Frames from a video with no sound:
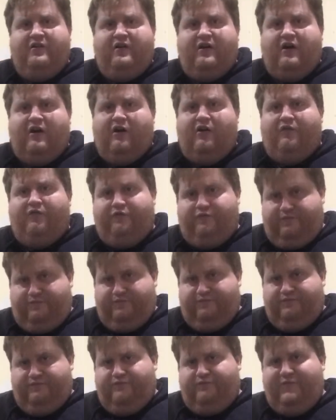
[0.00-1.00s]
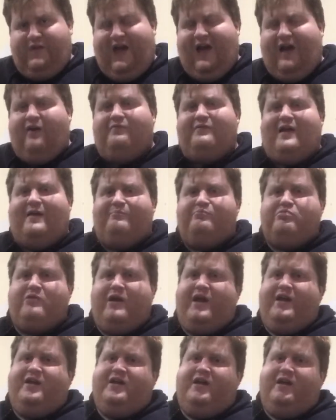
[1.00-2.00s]
of how that
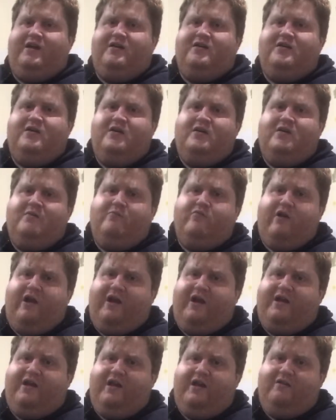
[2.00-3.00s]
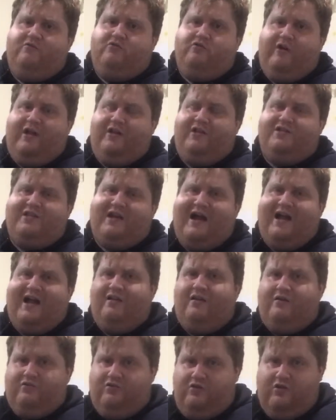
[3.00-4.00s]
pranking trend started
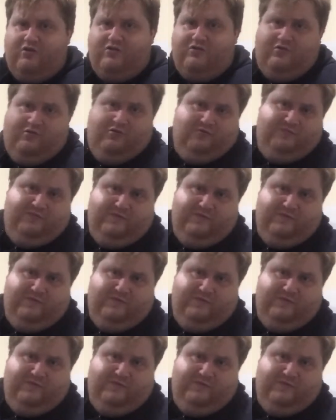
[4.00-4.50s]
on YouTube.